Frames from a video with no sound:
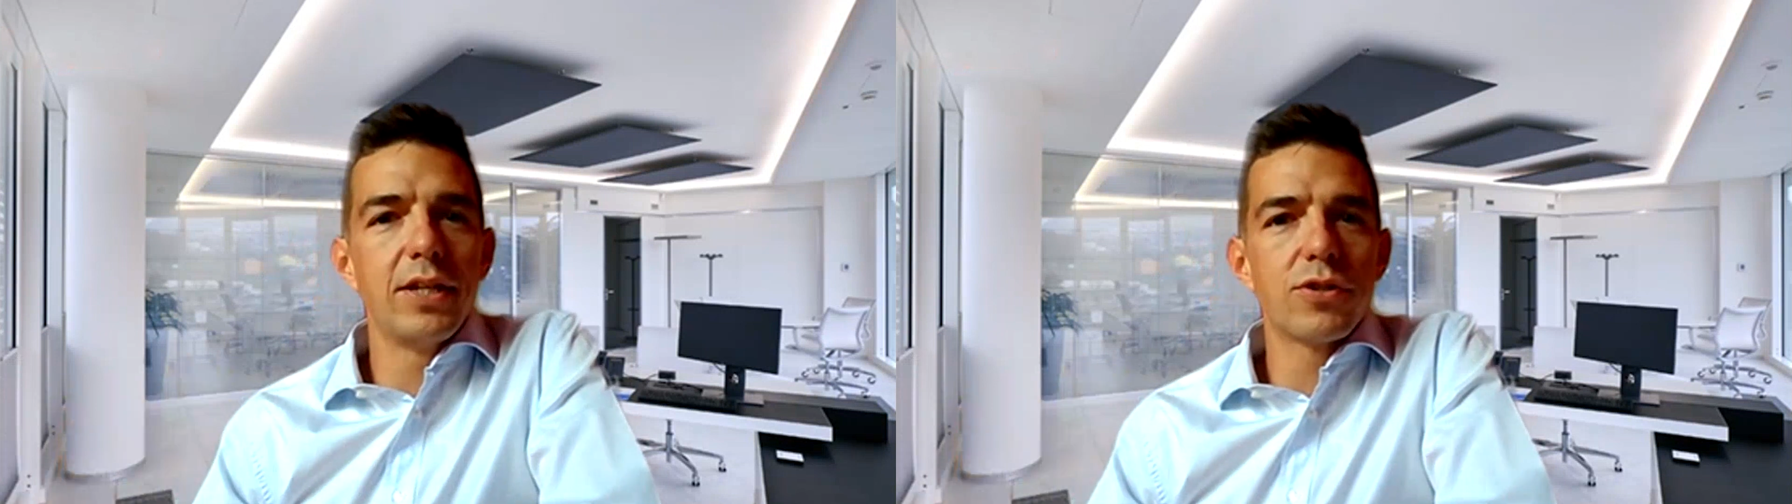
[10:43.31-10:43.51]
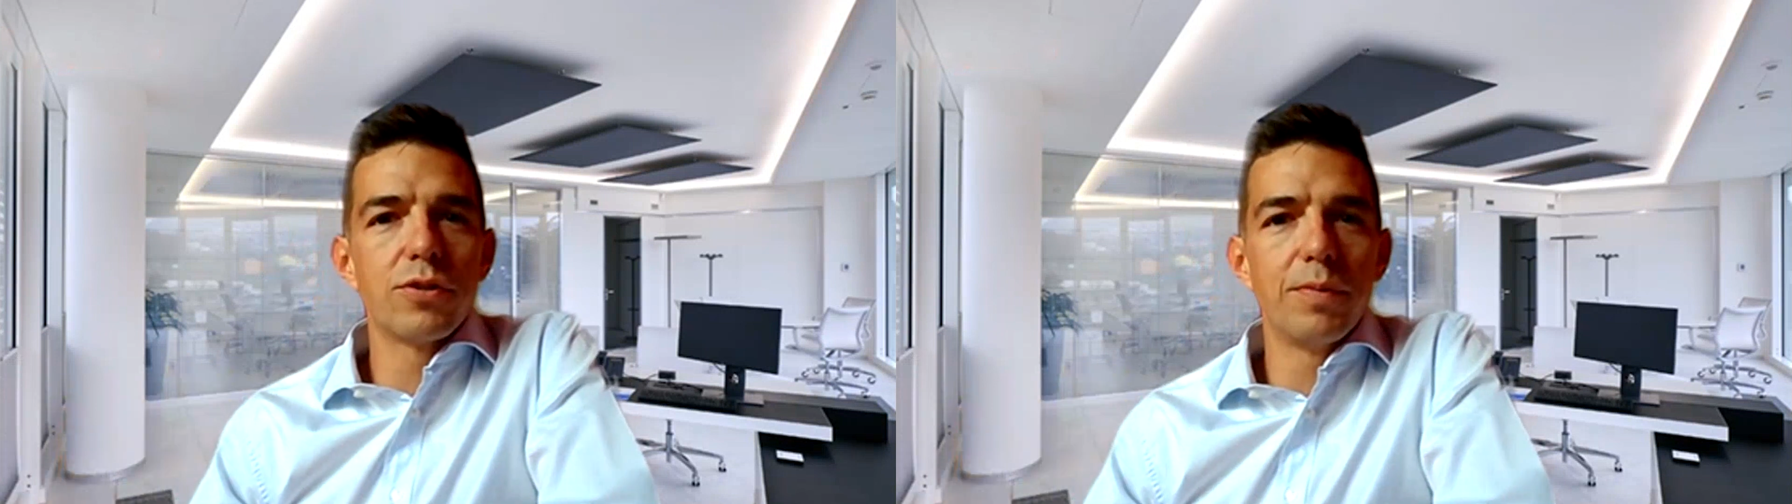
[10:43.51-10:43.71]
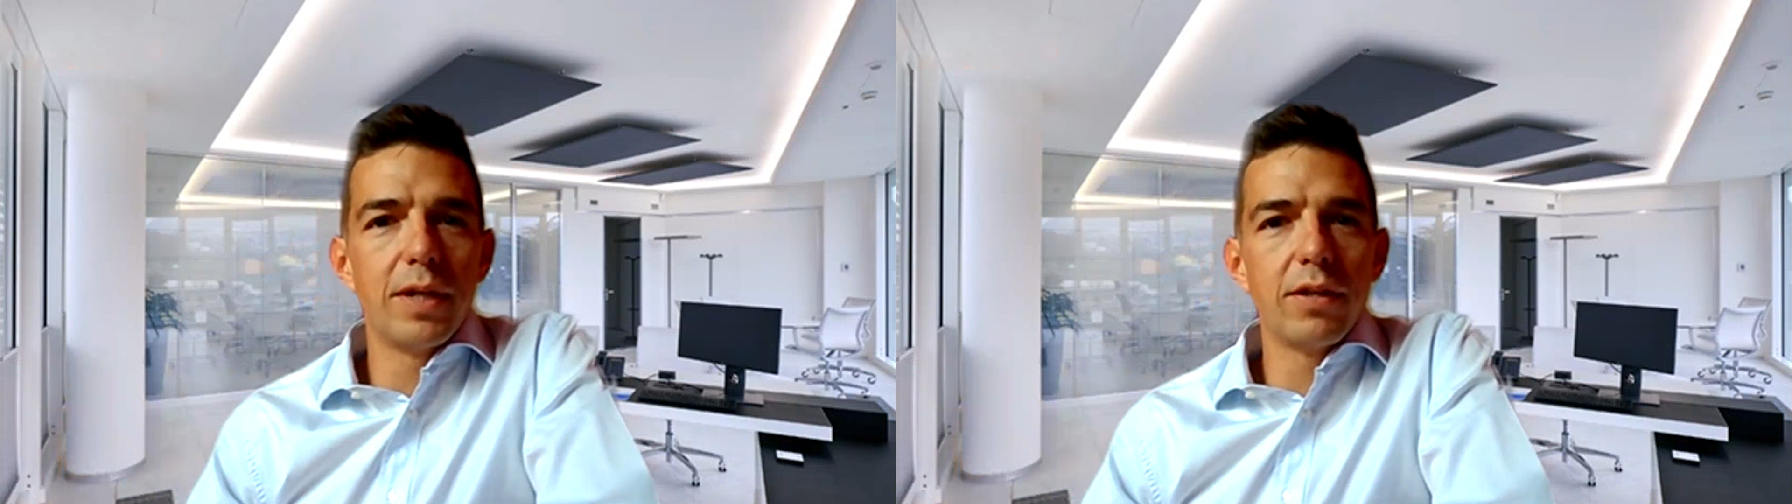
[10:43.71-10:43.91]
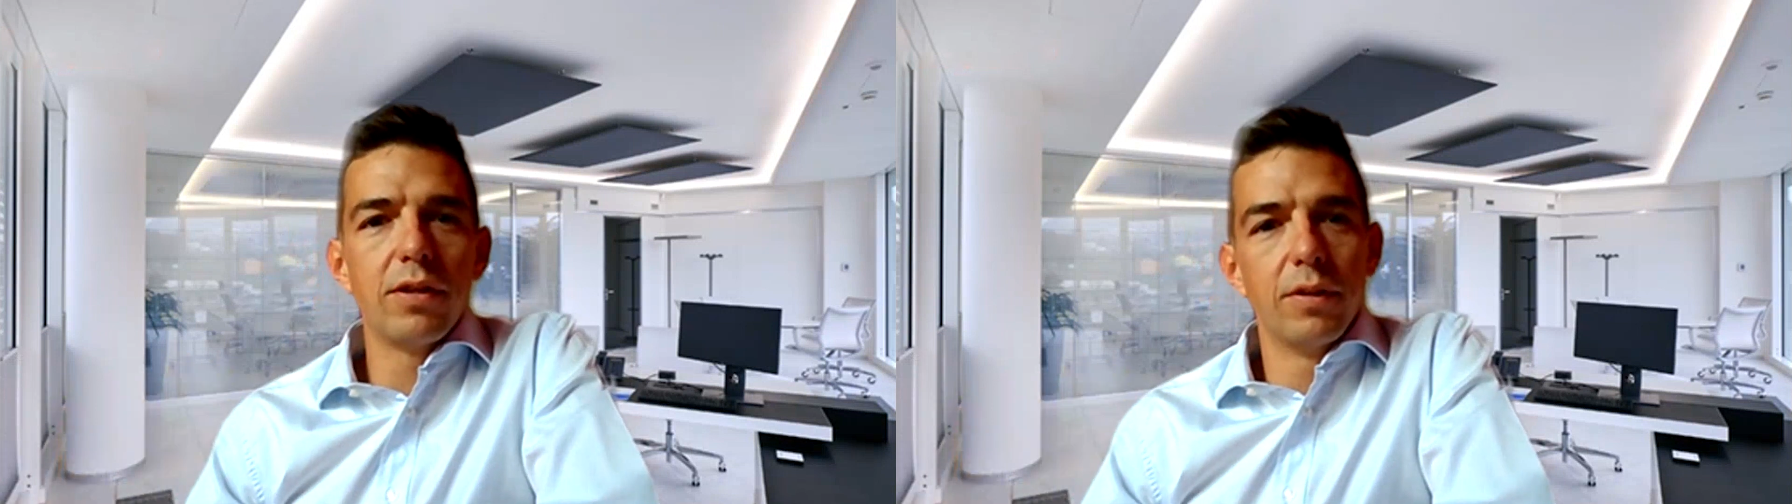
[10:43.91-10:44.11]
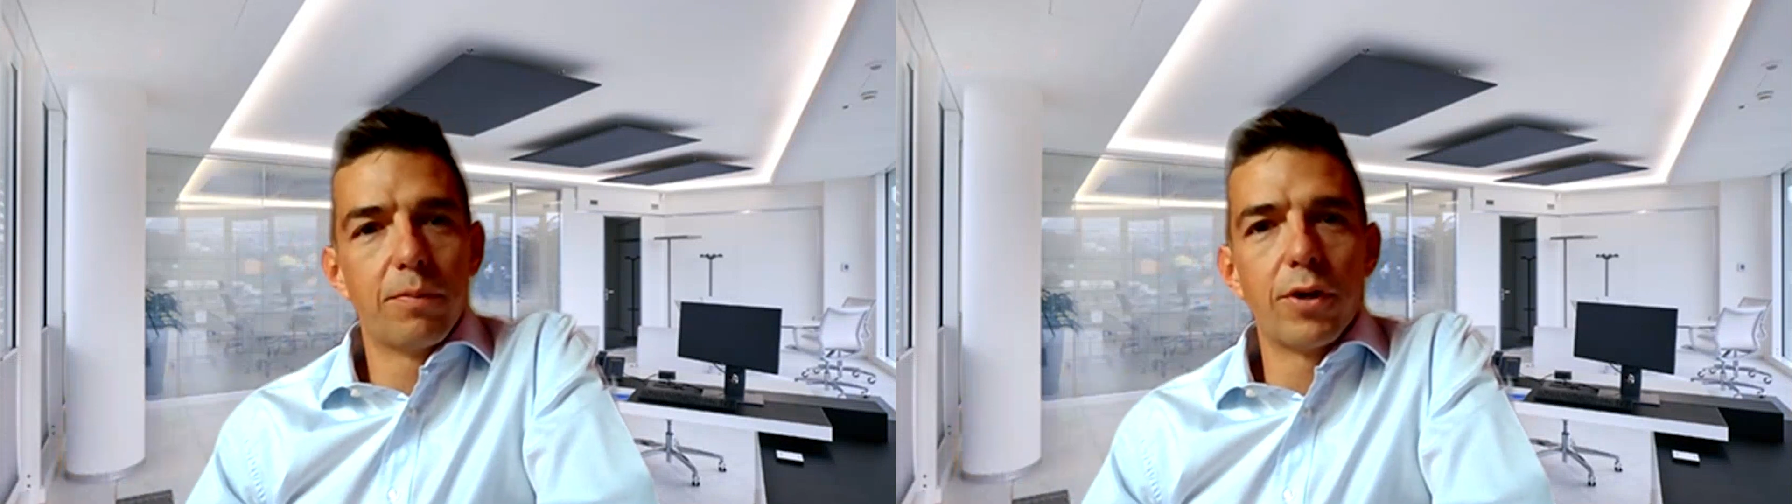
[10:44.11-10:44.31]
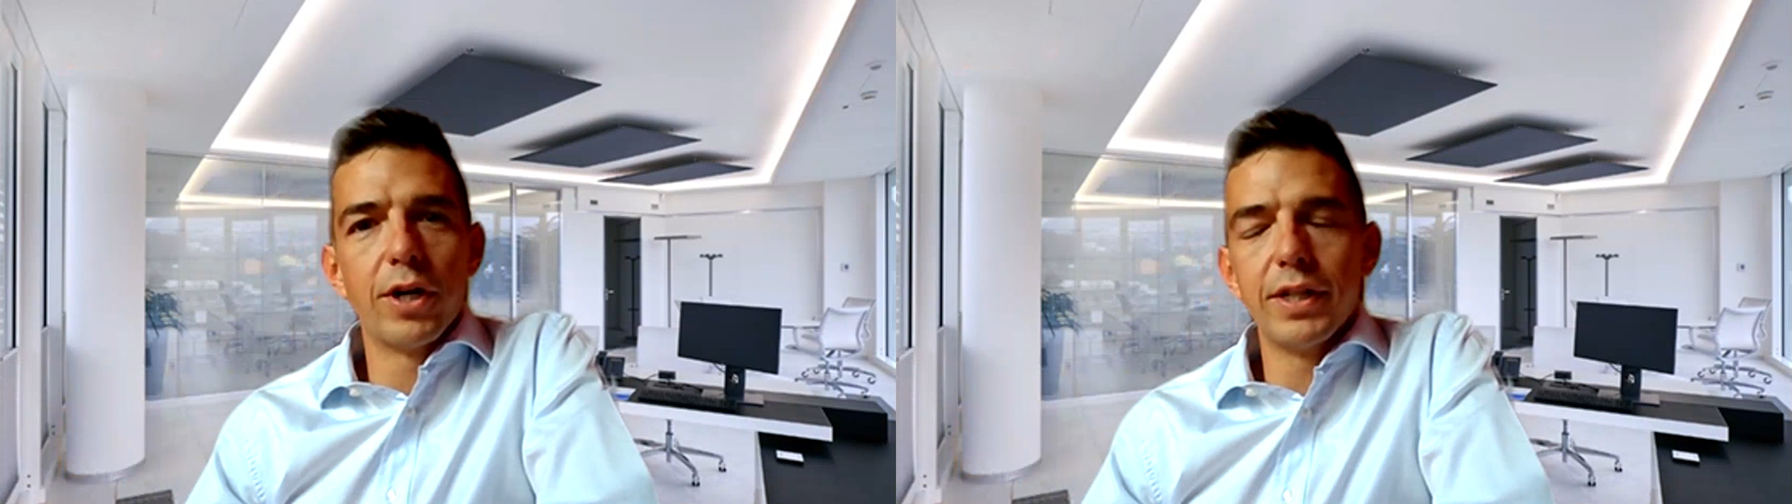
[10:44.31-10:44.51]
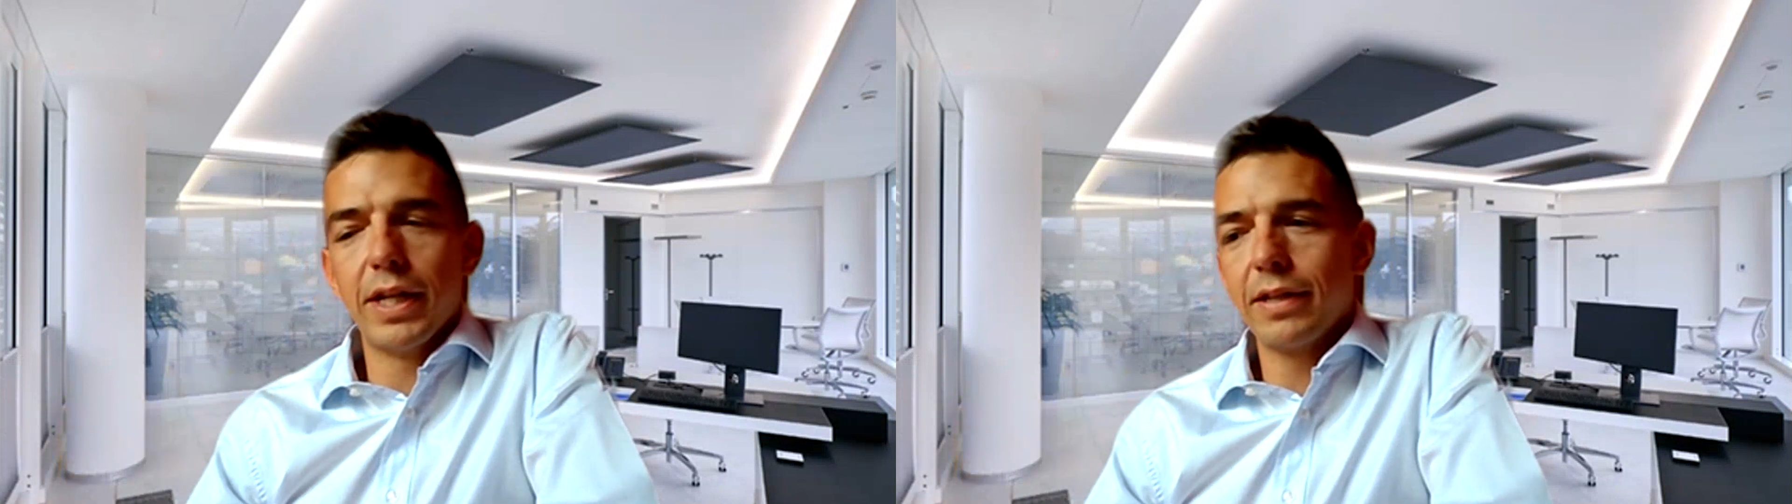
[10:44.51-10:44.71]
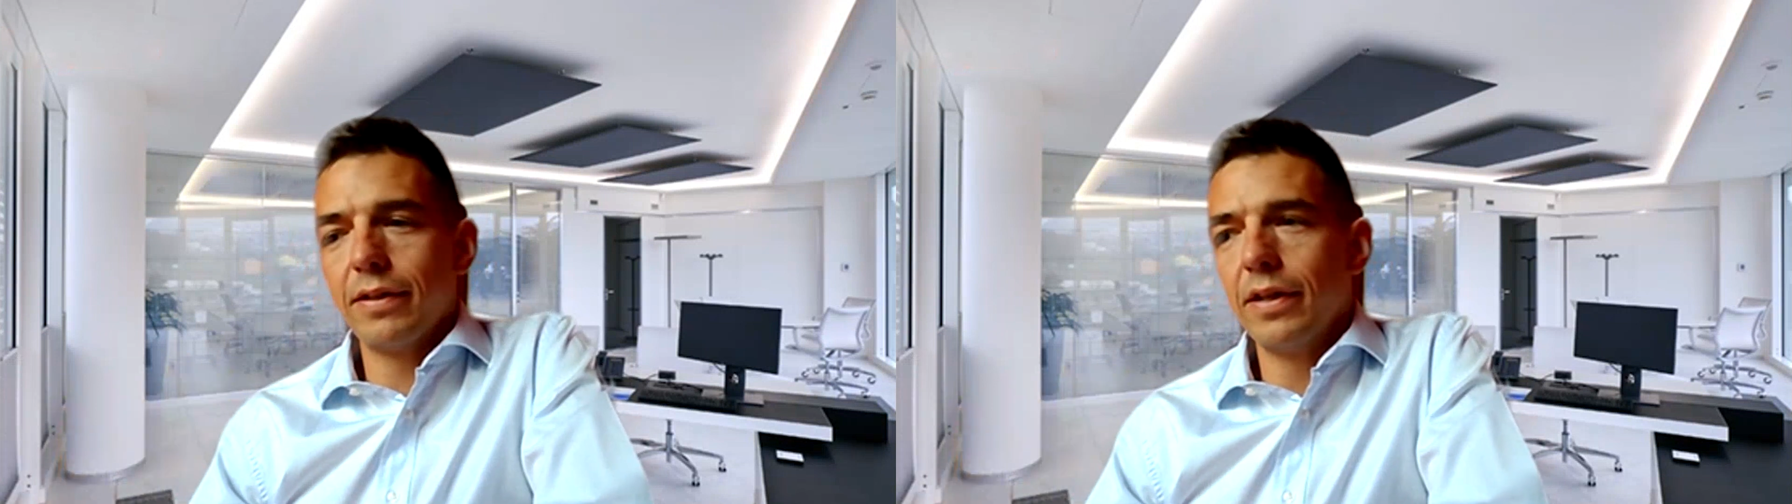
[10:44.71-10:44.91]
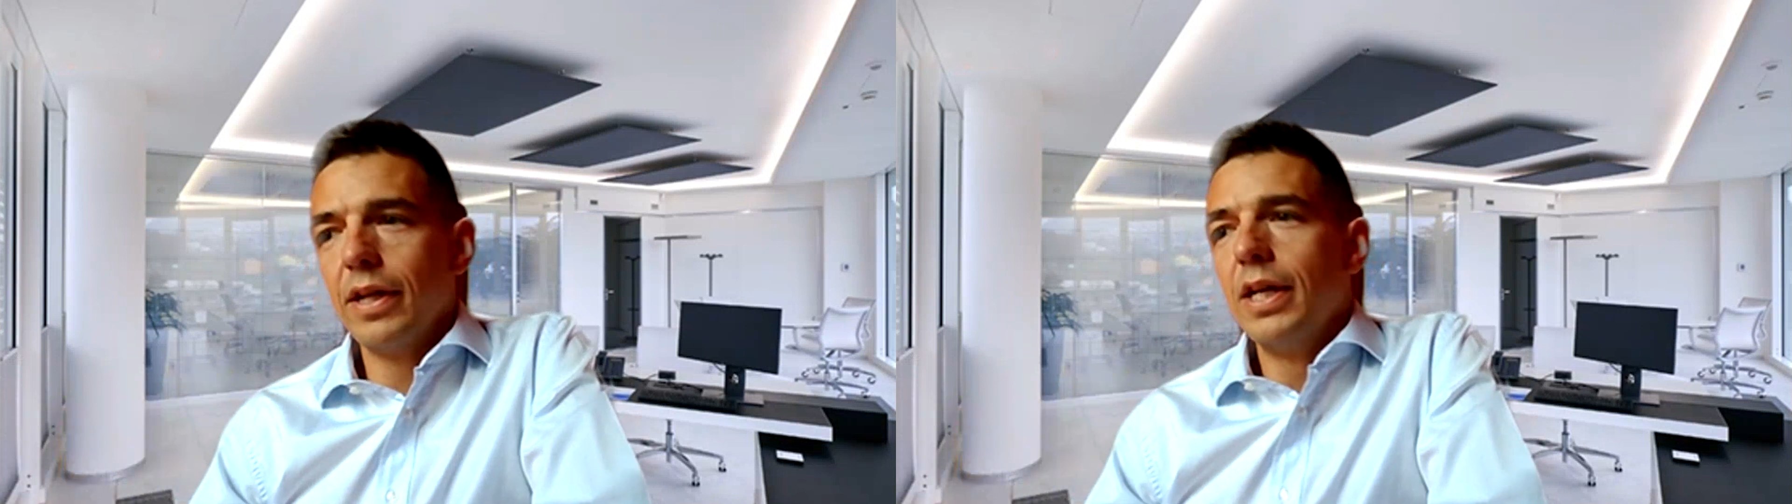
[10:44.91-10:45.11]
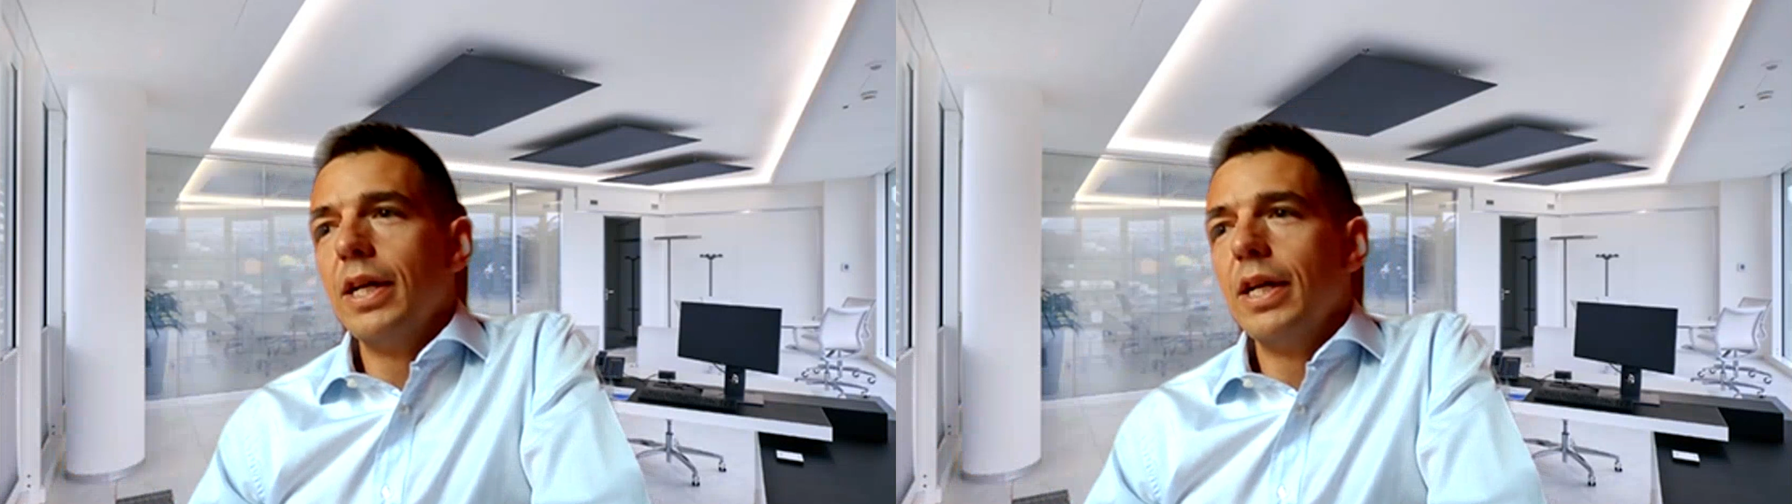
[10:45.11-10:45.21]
instrument, the product,